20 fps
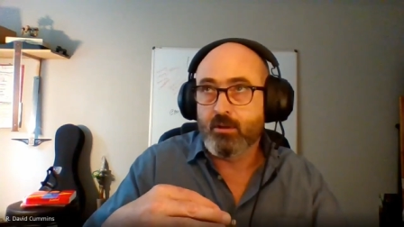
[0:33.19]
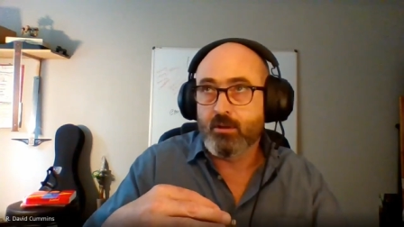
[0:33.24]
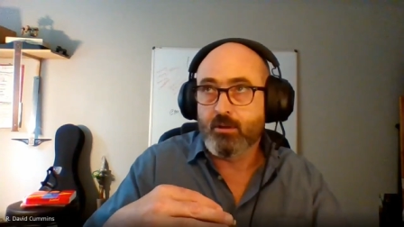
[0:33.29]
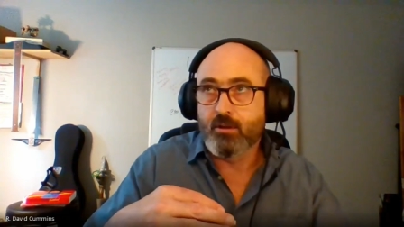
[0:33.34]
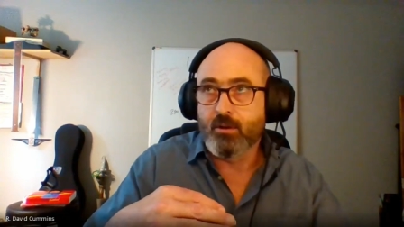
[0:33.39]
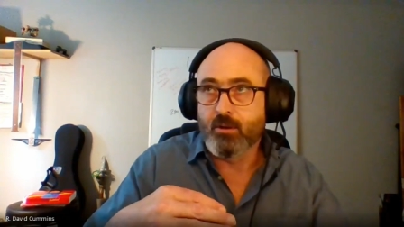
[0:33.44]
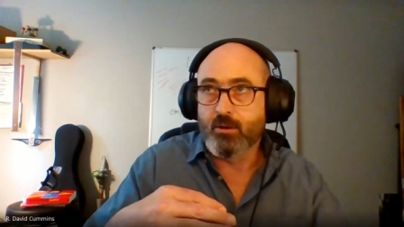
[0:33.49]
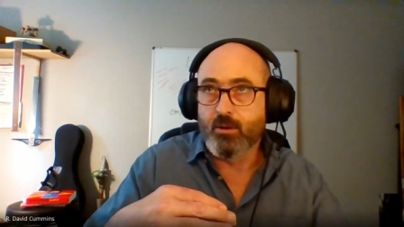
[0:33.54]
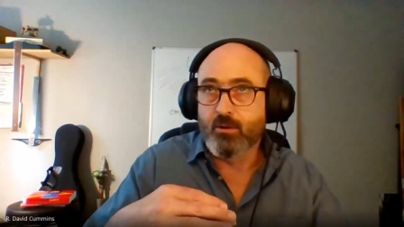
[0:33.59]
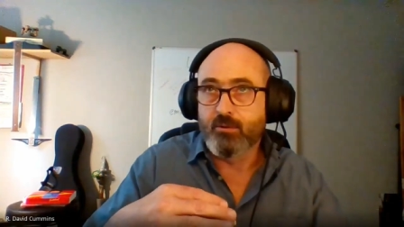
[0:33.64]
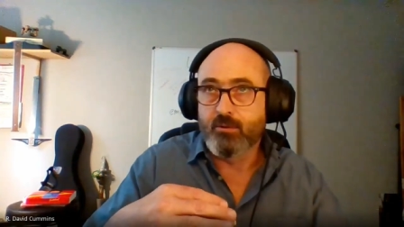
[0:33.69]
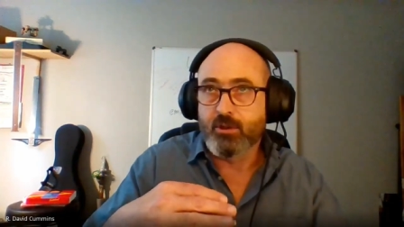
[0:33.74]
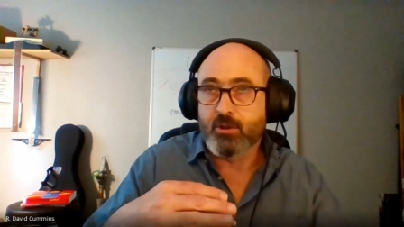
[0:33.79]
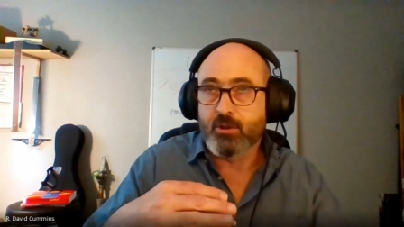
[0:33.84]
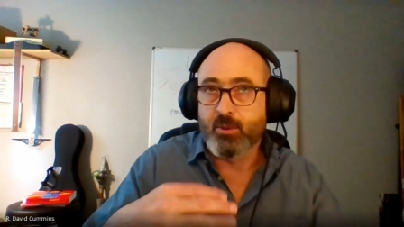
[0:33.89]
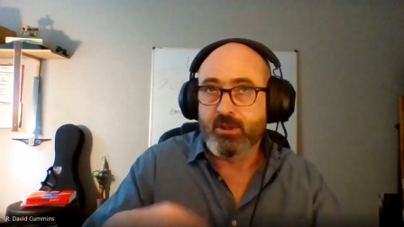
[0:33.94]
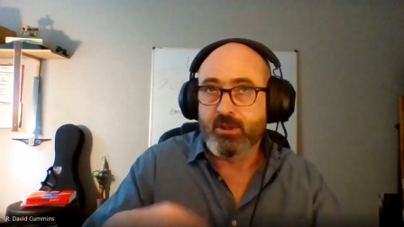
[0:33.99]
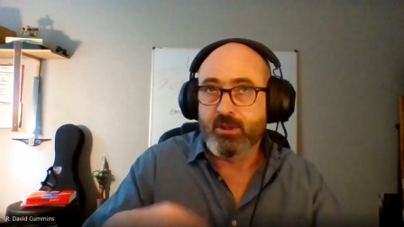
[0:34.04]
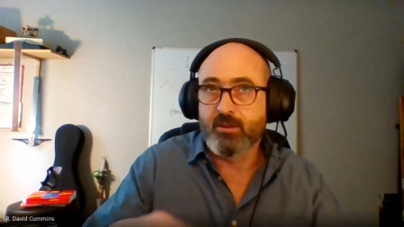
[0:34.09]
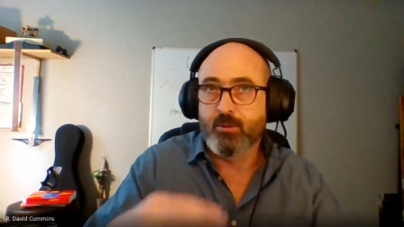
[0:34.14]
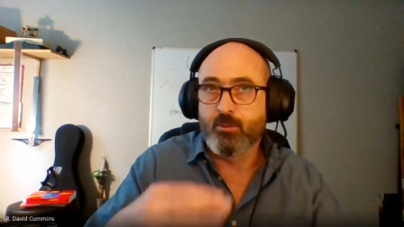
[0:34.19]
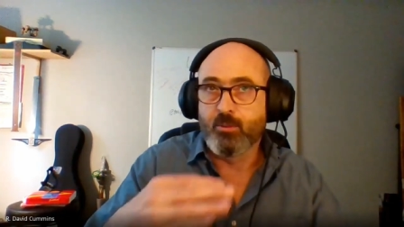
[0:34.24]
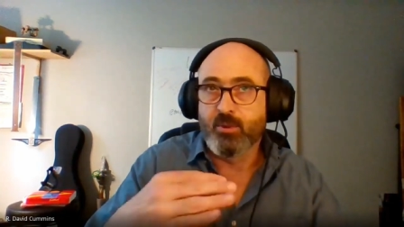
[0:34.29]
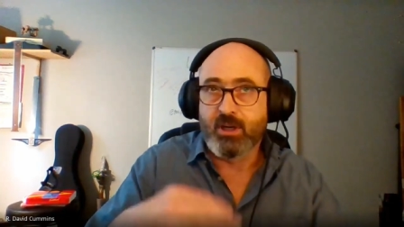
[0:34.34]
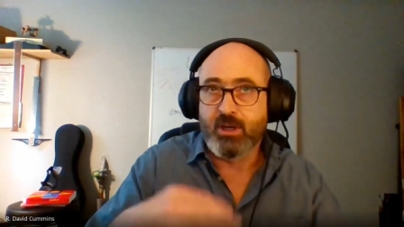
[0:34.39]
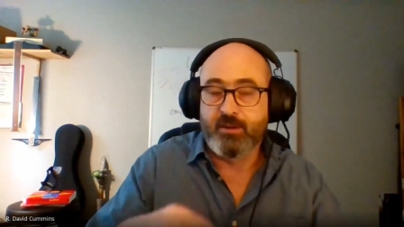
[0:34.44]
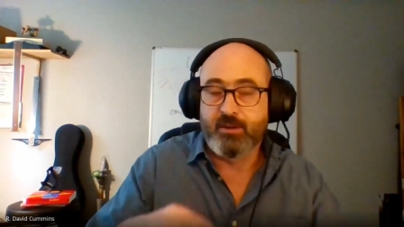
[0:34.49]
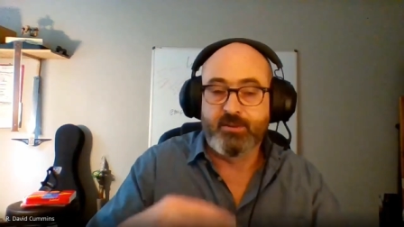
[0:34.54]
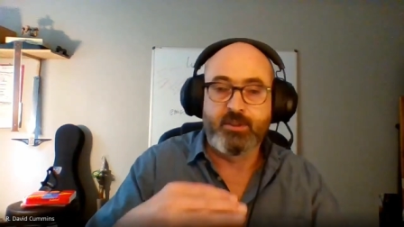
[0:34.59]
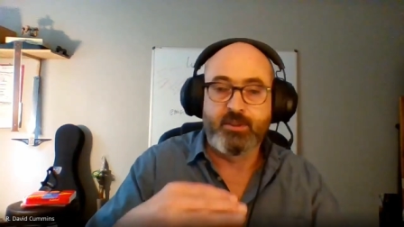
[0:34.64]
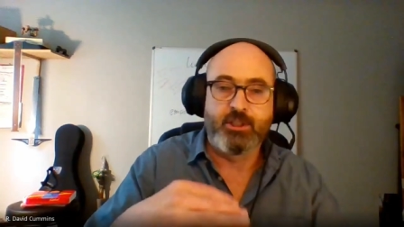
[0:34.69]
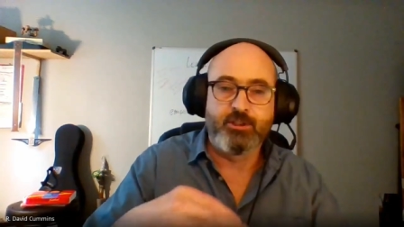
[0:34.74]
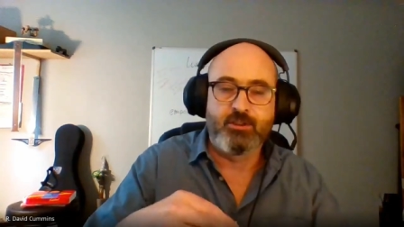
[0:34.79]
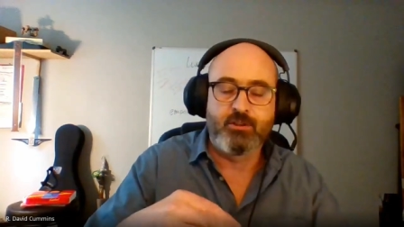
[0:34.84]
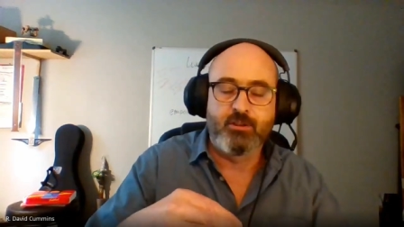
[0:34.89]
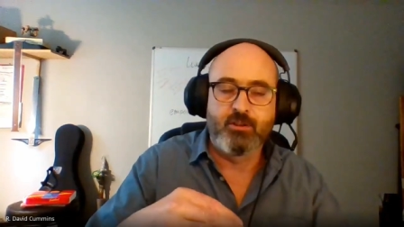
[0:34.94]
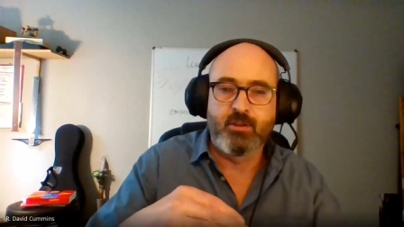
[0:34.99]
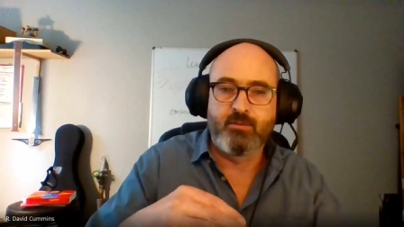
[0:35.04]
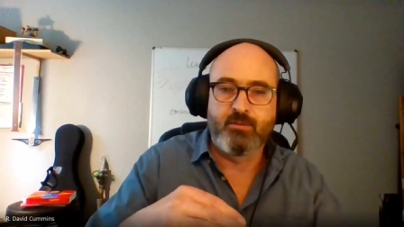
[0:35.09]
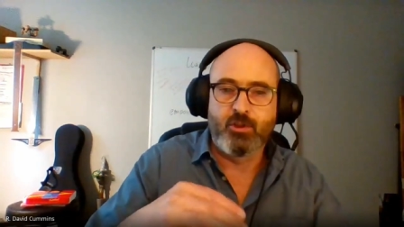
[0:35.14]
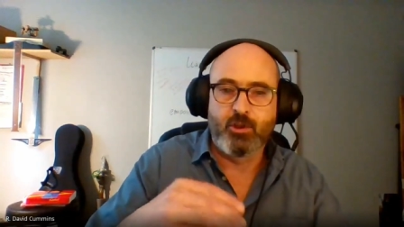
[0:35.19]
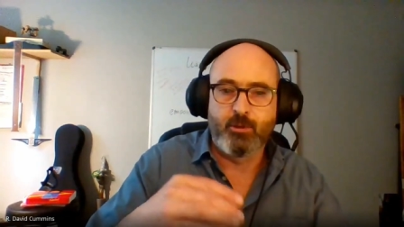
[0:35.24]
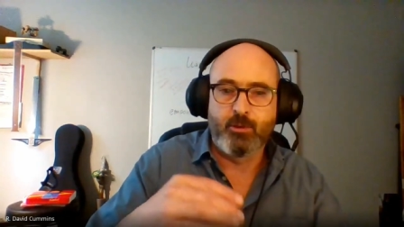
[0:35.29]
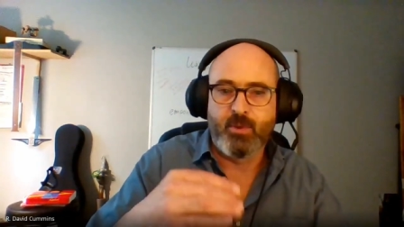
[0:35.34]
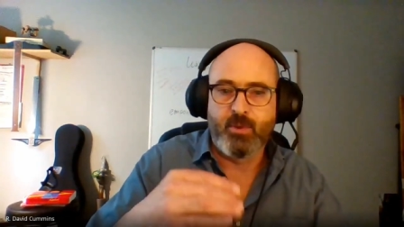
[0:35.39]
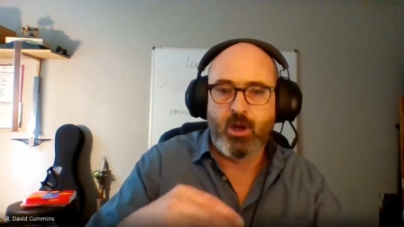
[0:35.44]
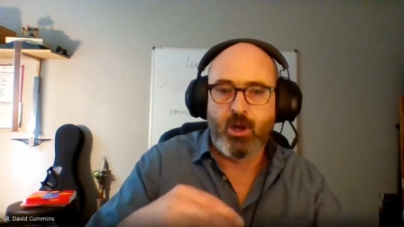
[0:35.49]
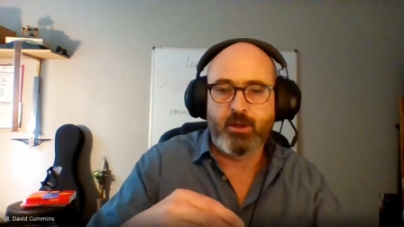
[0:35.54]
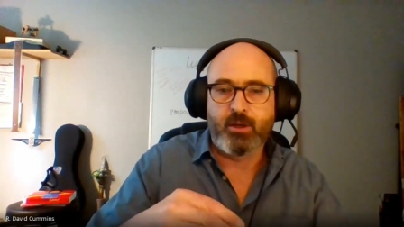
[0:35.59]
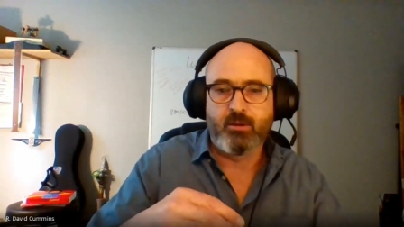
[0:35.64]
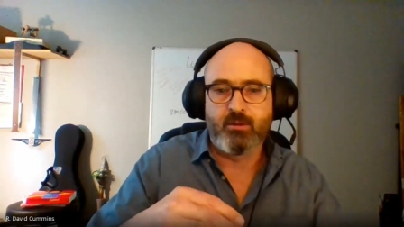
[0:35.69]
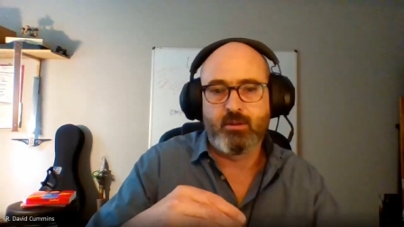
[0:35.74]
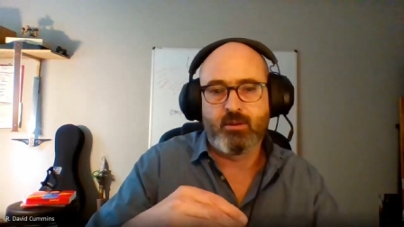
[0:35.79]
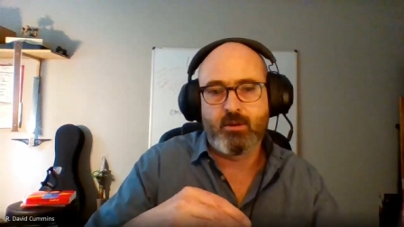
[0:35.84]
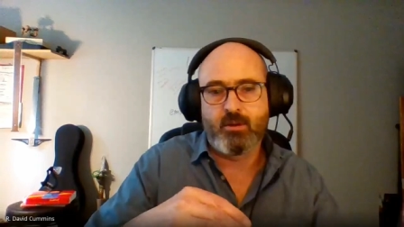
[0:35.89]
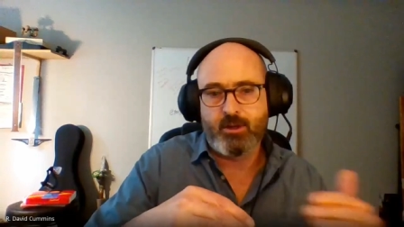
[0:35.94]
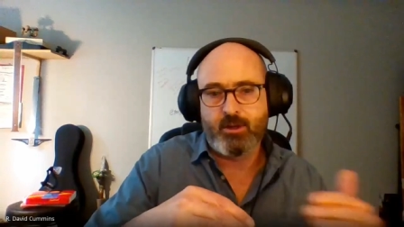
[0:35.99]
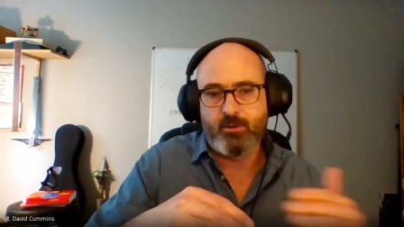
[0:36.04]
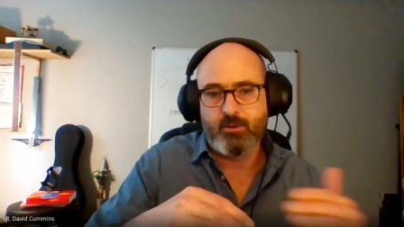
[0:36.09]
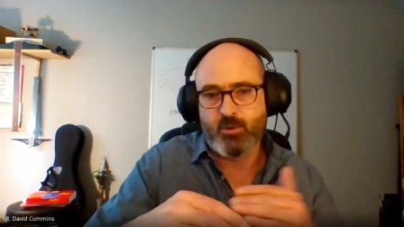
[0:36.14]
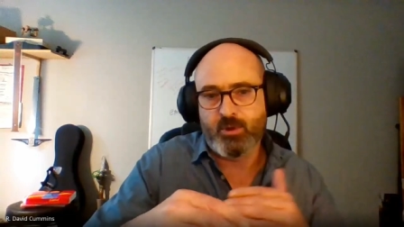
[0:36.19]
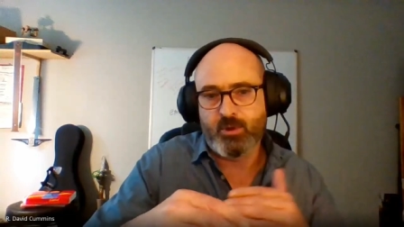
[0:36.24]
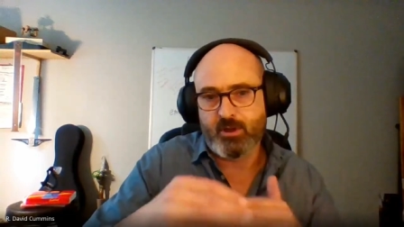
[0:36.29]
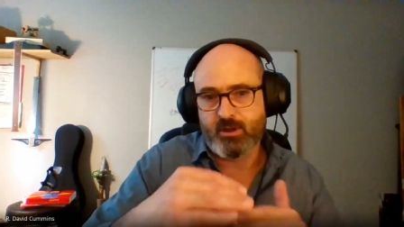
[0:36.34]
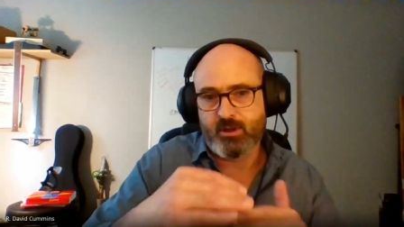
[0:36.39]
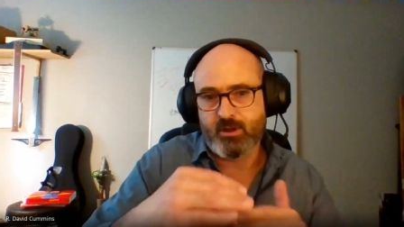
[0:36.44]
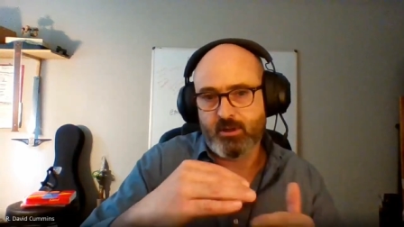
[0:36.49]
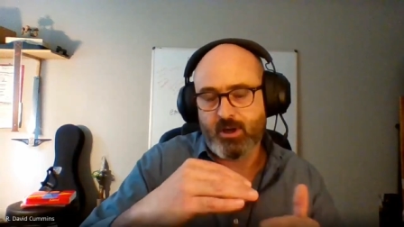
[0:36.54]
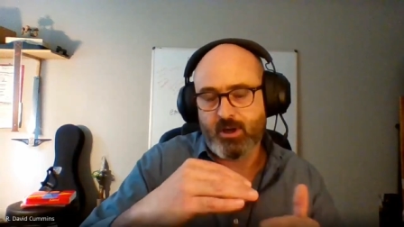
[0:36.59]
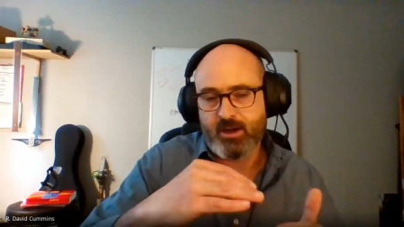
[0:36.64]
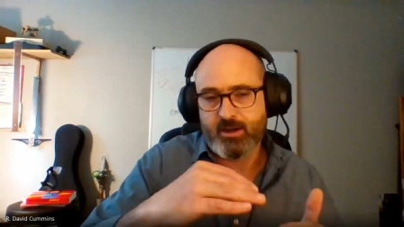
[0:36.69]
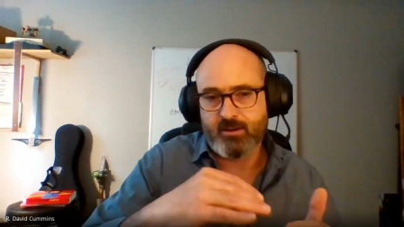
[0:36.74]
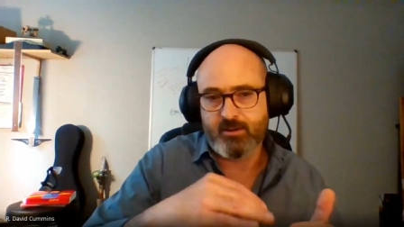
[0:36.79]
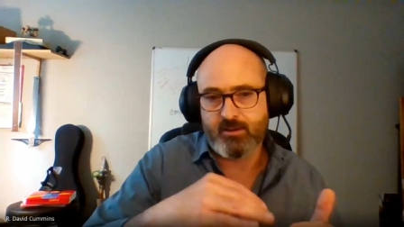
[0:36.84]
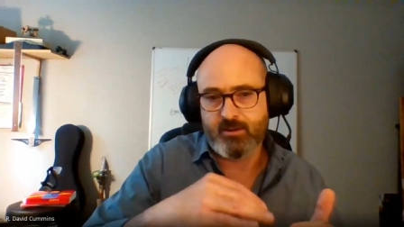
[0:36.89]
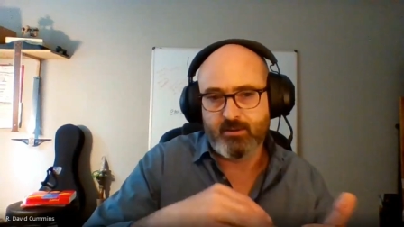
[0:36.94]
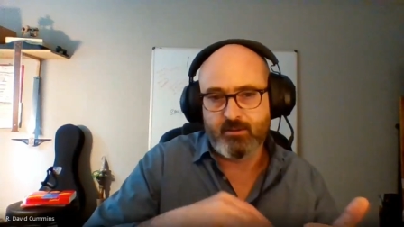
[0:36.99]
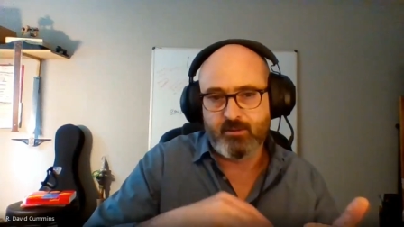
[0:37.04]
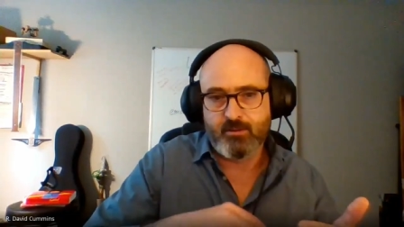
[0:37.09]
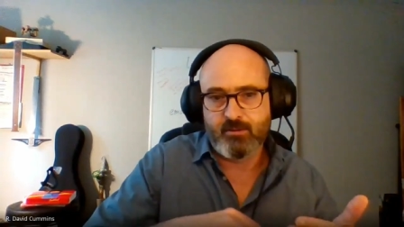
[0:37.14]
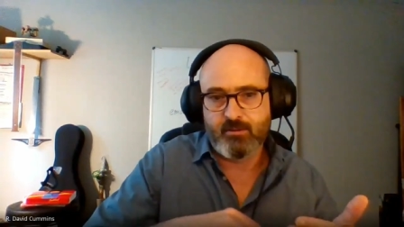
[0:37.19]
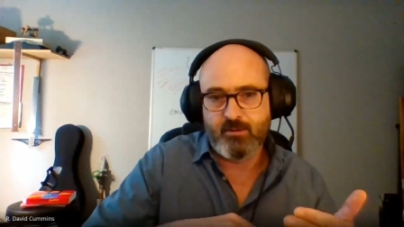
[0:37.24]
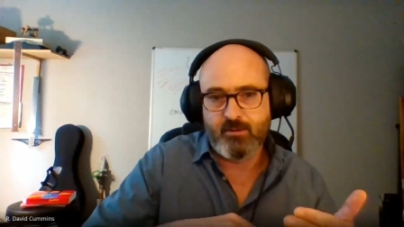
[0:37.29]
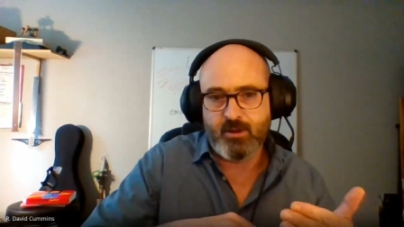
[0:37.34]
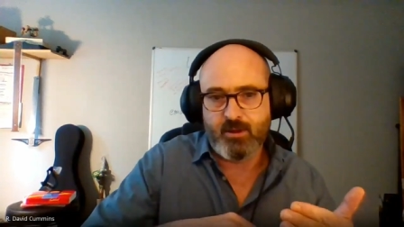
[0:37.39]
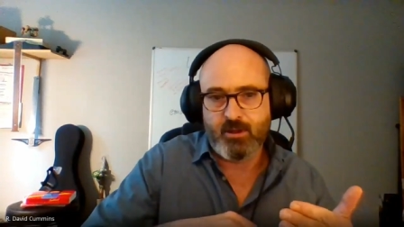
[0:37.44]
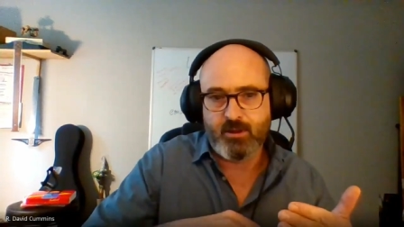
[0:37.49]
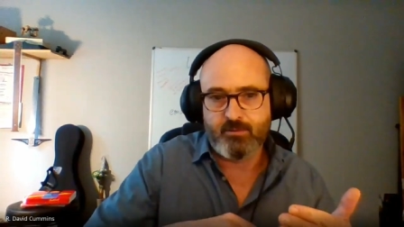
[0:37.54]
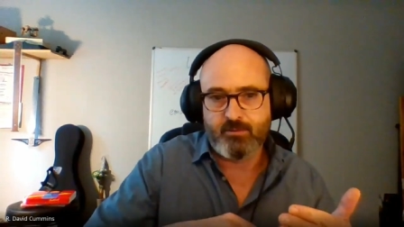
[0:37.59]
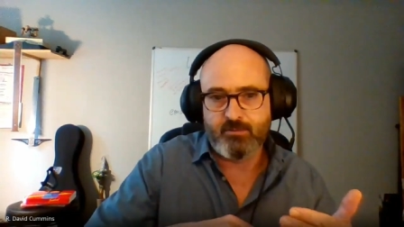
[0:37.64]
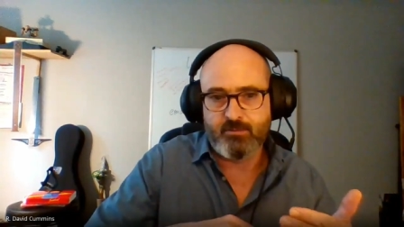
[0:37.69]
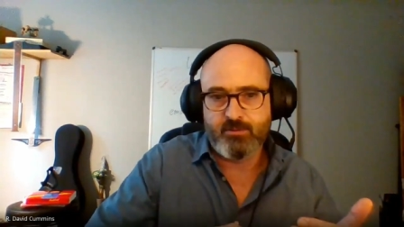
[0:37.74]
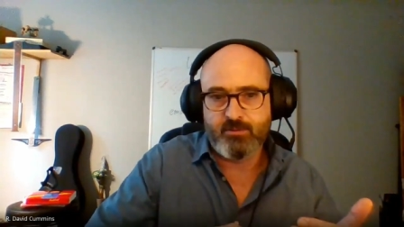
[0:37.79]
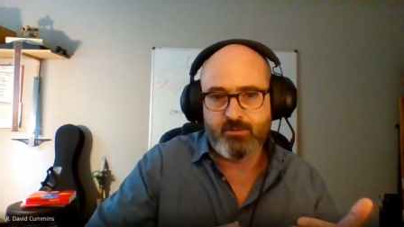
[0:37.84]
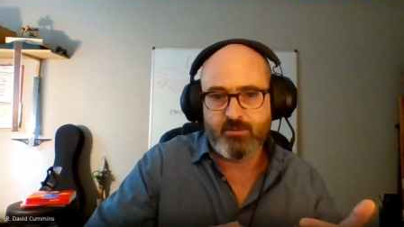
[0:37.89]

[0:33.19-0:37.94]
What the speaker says: go over quickly what I've understood of your model and where I have